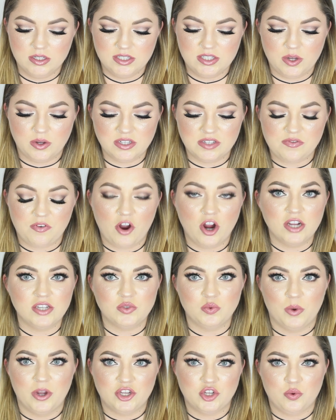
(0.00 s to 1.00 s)
So as far as
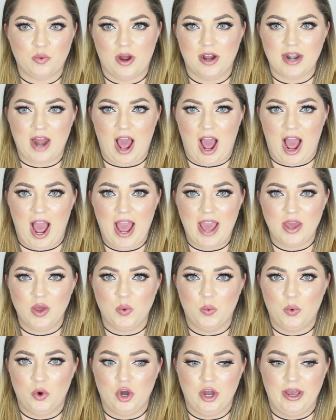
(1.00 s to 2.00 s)
which one I
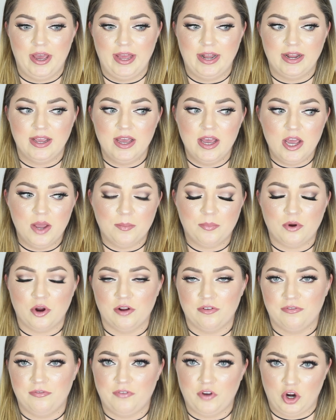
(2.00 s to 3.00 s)
would
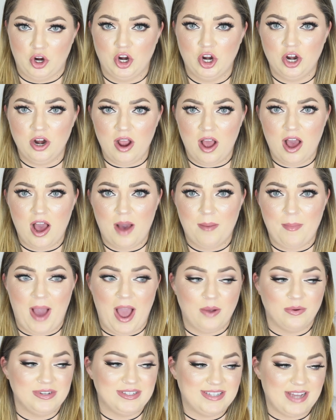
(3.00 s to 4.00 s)
prefer, um,
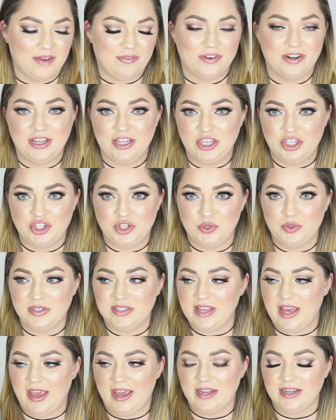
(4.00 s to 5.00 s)
I would definitely choose
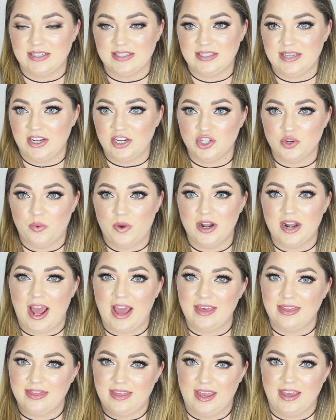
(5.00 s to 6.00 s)
the Anastasia one.
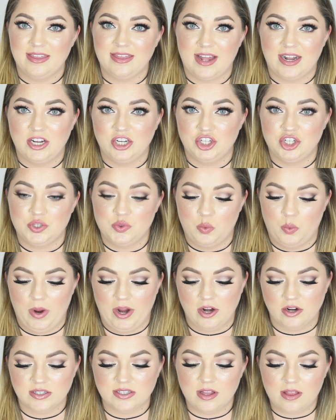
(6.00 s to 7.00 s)
I think that it just
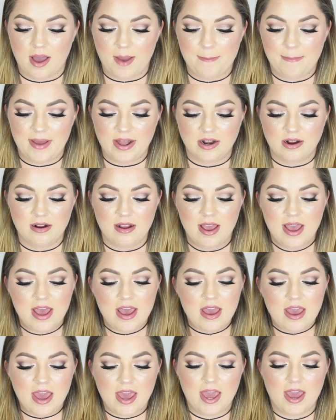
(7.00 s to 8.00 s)
wears a lot better,
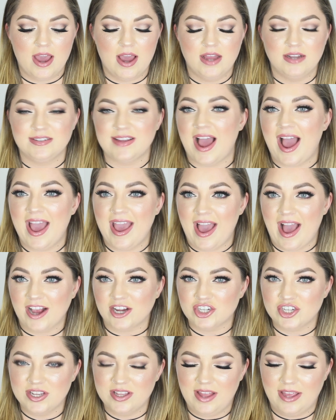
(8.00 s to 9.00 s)
and I
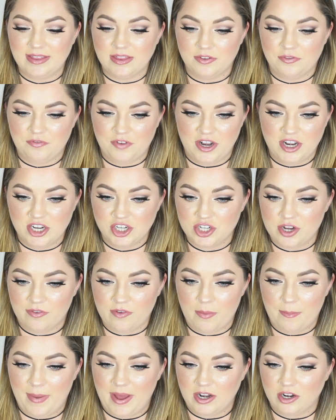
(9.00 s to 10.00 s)
actually like the finish of
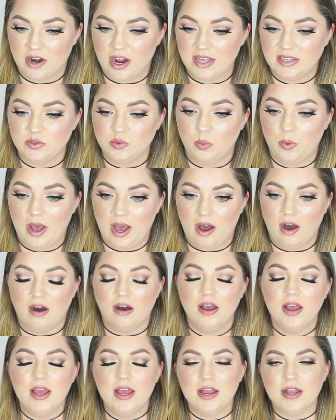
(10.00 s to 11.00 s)
it better as well.
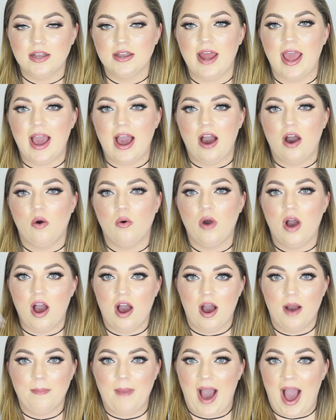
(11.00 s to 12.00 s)
Now,
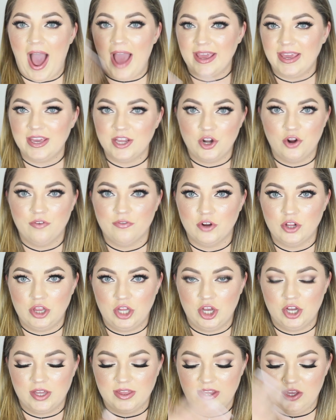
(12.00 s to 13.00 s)
um, I can
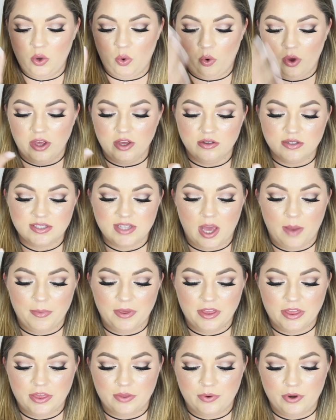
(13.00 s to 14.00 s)
overlook the oils
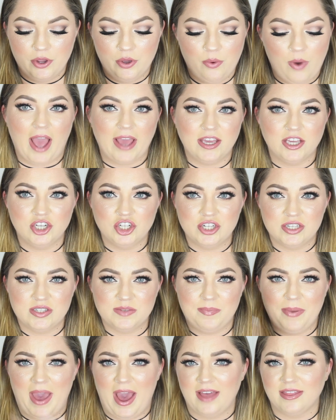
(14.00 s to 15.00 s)
coming through. I can just
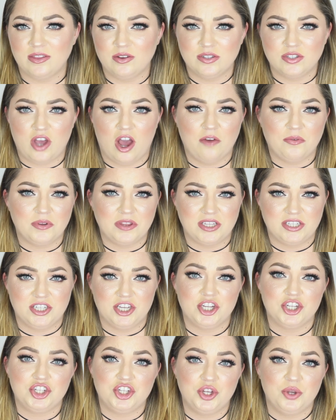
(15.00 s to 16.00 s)
pat those off with a
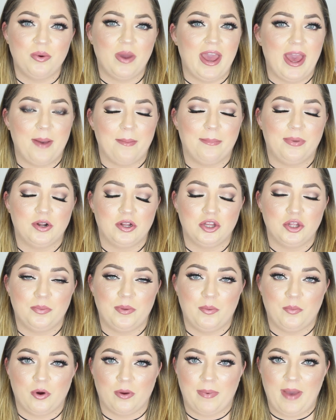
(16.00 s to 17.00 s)
tissue and put a little
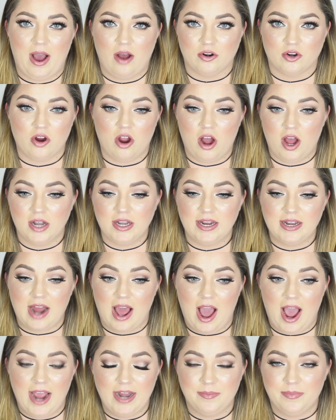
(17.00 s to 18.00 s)
bit more powder on, and
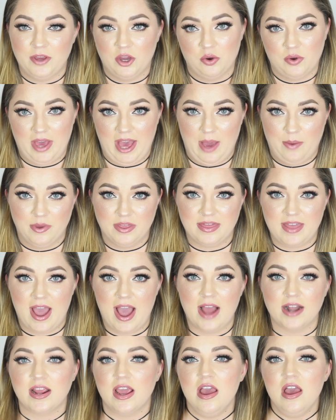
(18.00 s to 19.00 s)
I'd be okay with
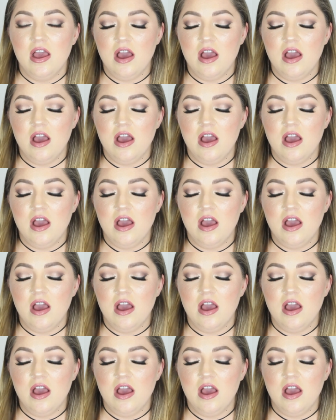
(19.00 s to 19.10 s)
that.